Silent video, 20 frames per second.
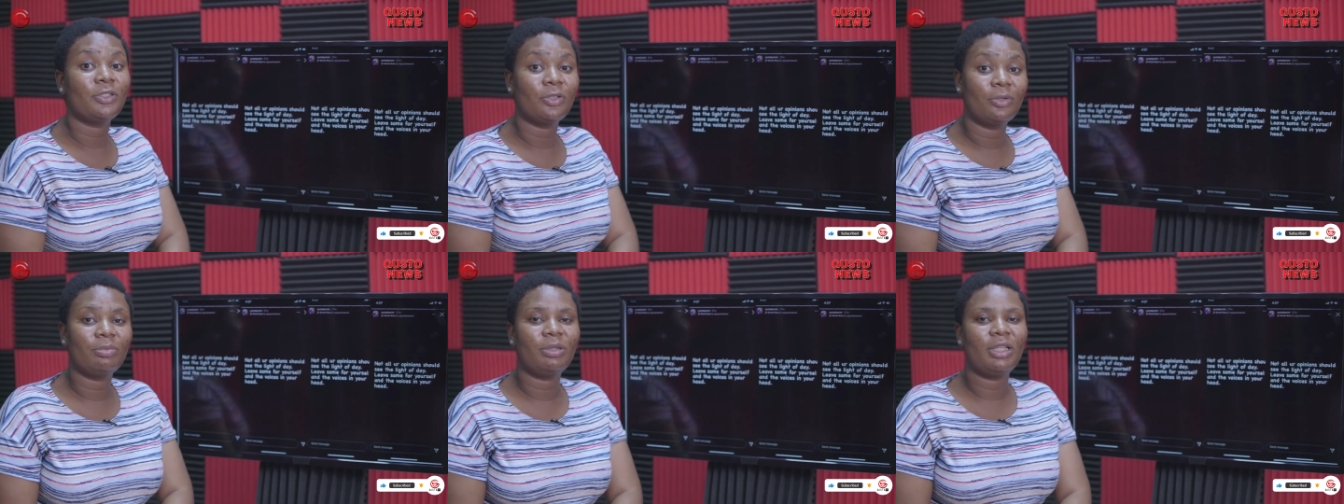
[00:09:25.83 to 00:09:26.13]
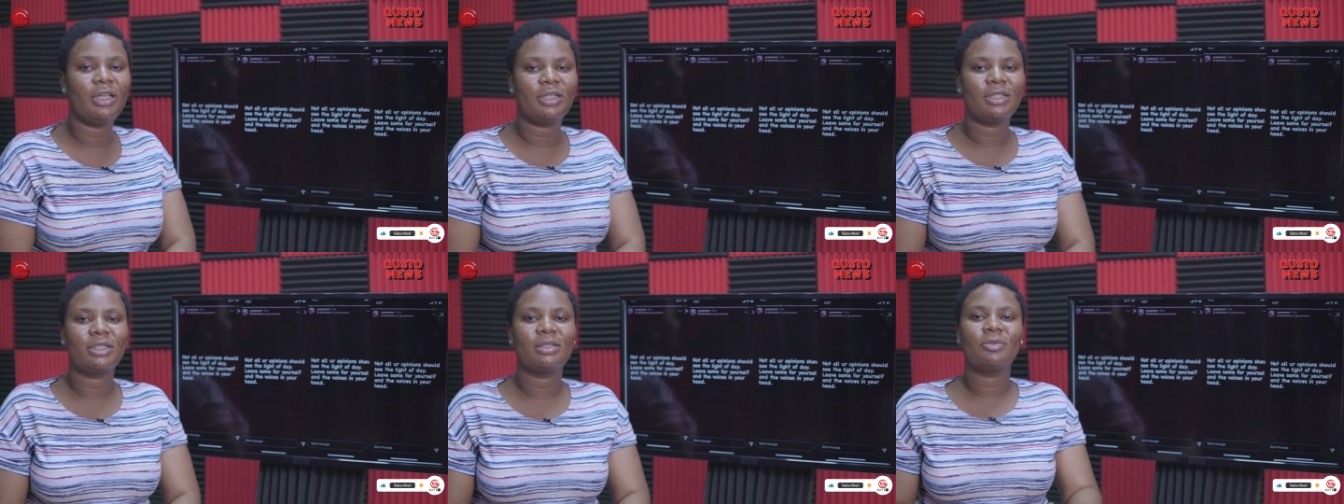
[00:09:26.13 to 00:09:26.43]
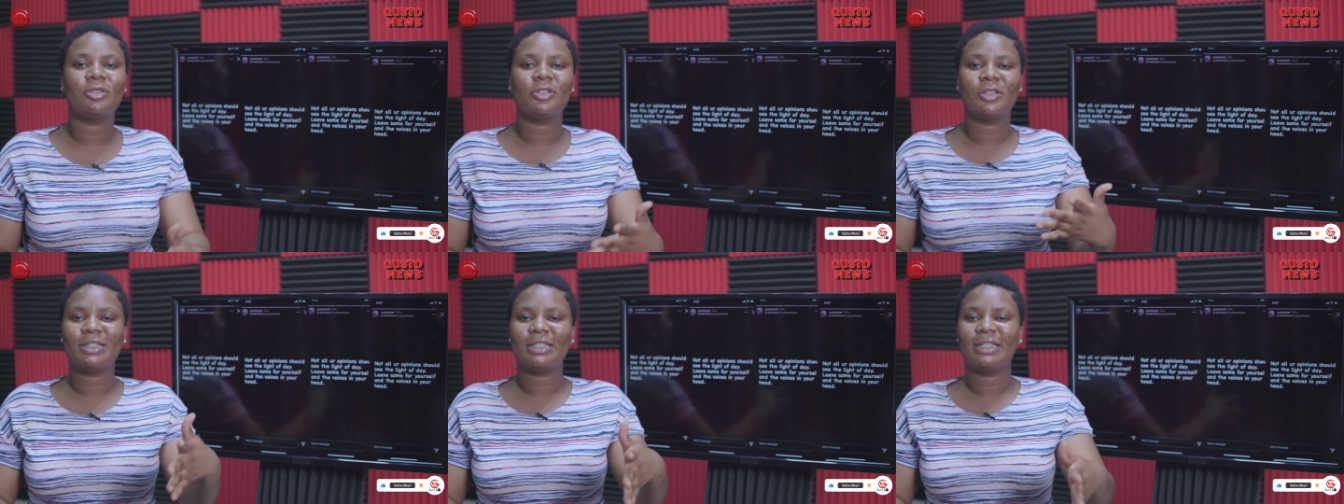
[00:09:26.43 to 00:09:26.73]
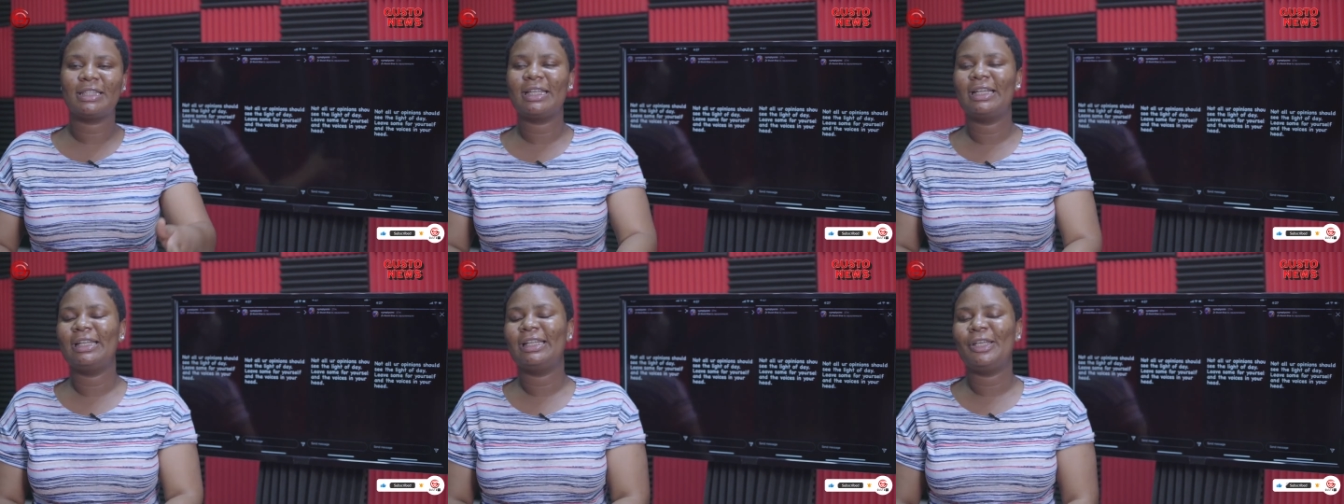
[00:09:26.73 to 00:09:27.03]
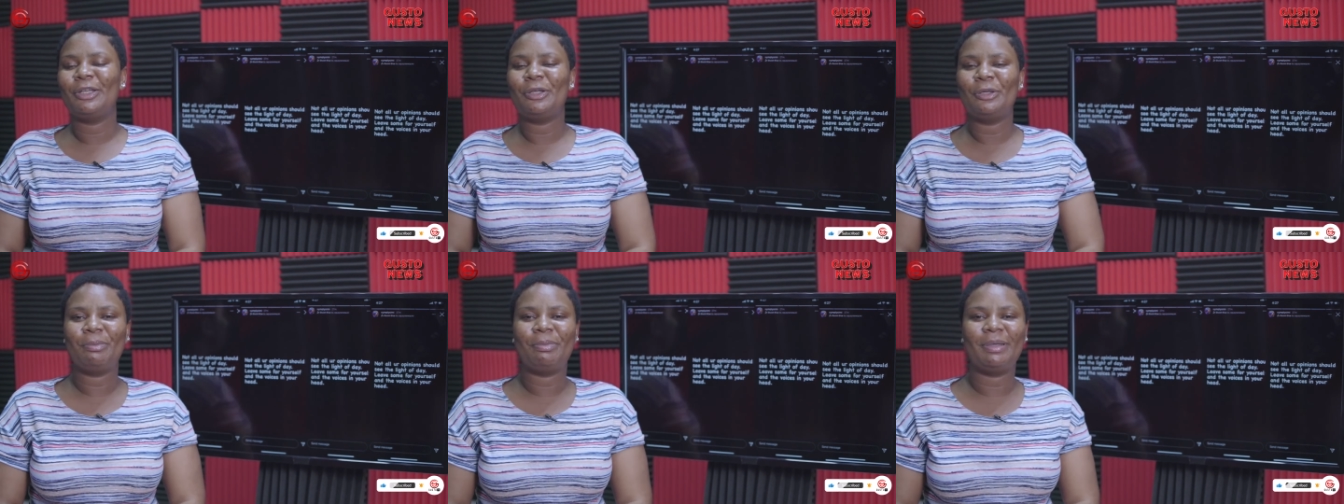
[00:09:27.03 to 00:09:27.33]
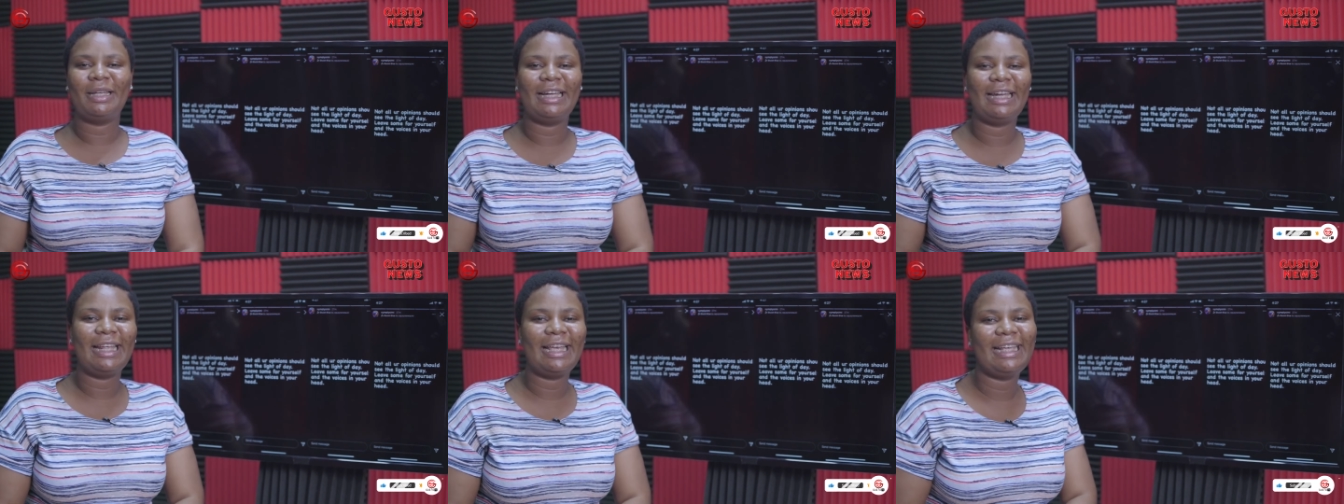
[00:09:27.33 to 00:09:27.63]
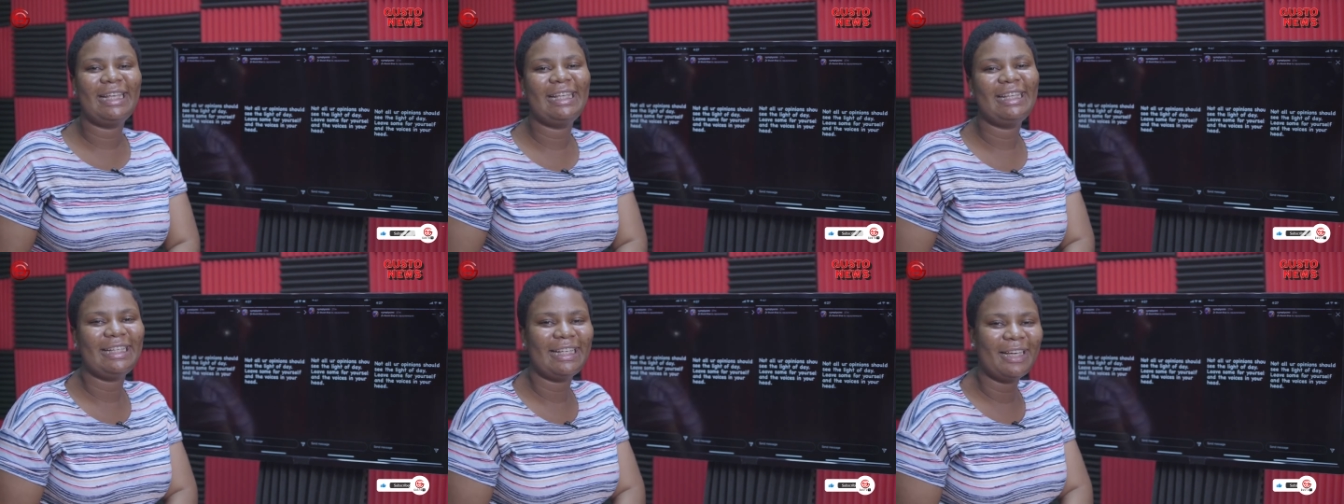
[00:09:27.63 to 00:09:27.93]
Something is just a tande your
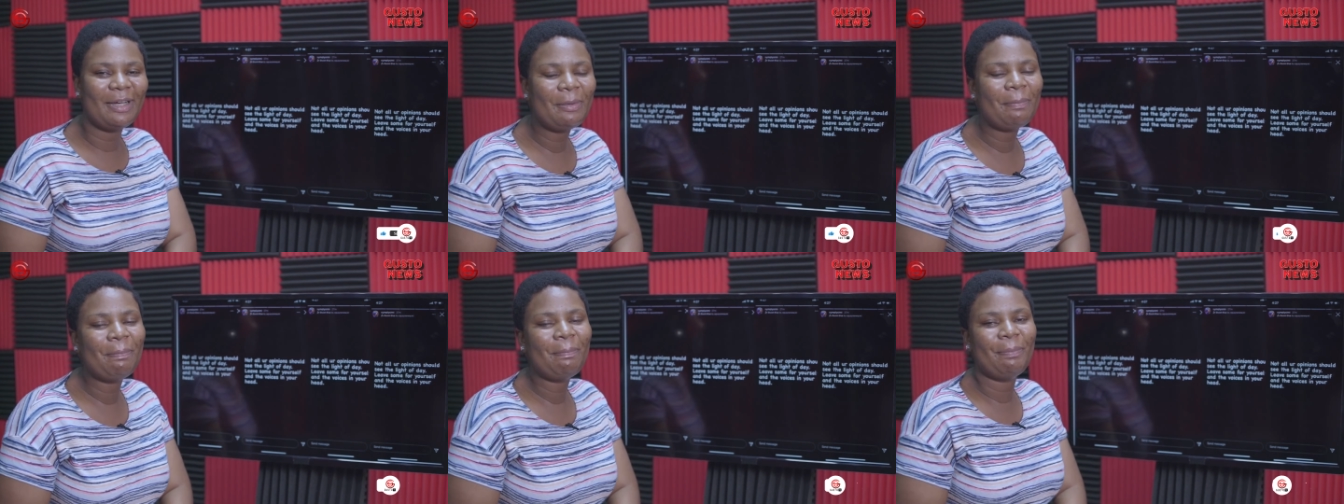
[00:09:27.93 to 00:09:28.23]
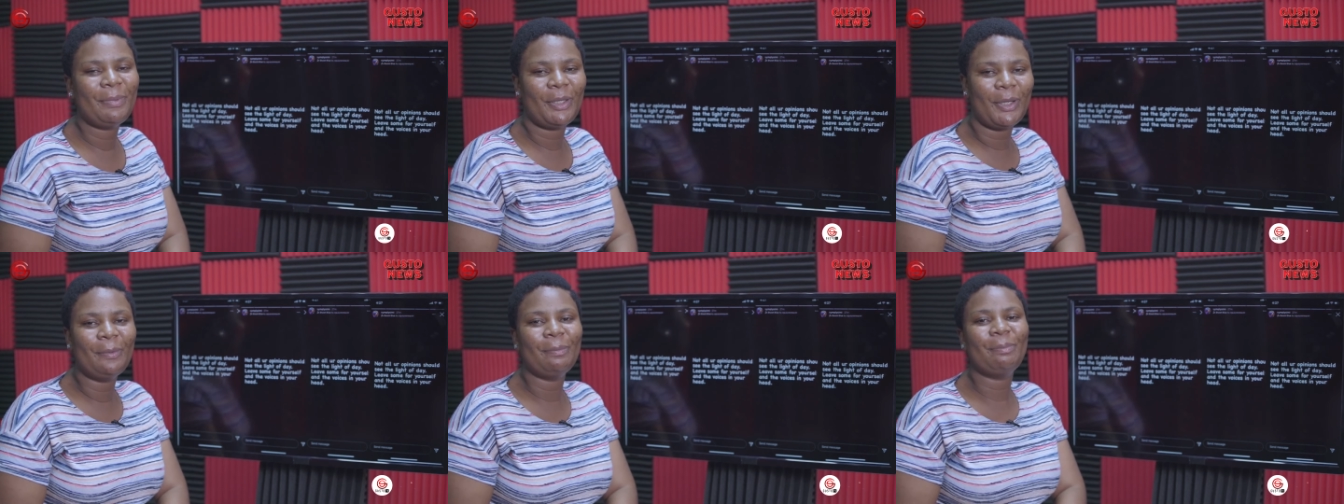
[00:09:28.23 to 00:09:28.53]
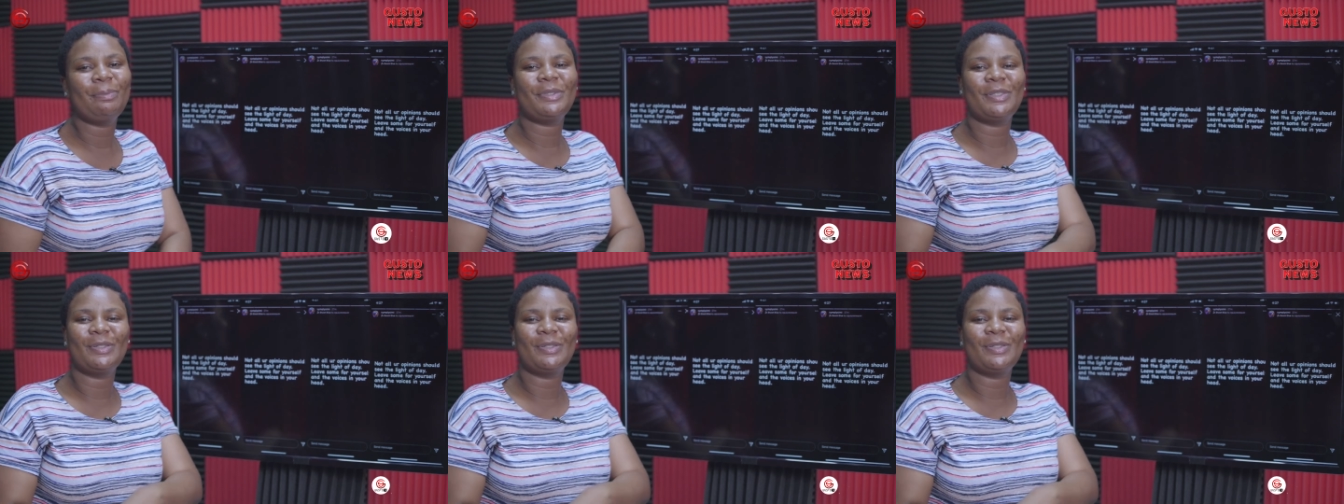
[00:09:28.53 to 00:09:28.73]
belly. Yep, yep.